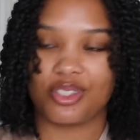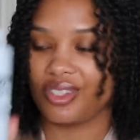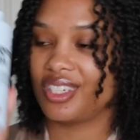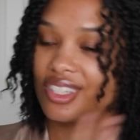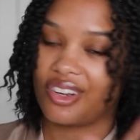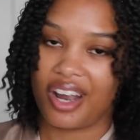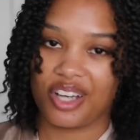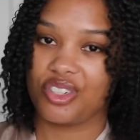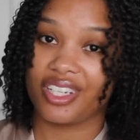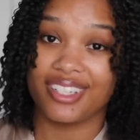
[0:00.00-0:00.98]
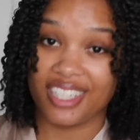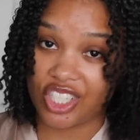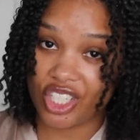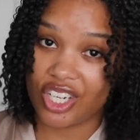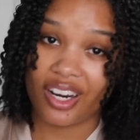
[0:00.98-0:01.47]
So this is their Hydrate
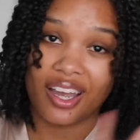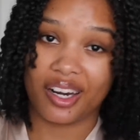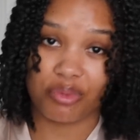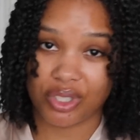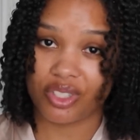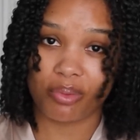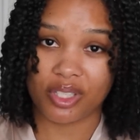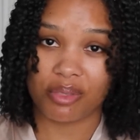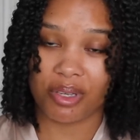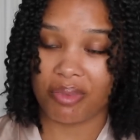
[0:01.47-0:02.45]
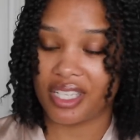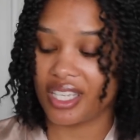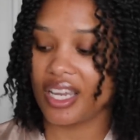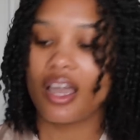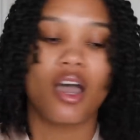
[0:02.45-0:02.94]
Conditioner and I'm sure it's about to be
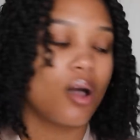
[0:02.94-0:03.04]
amazing.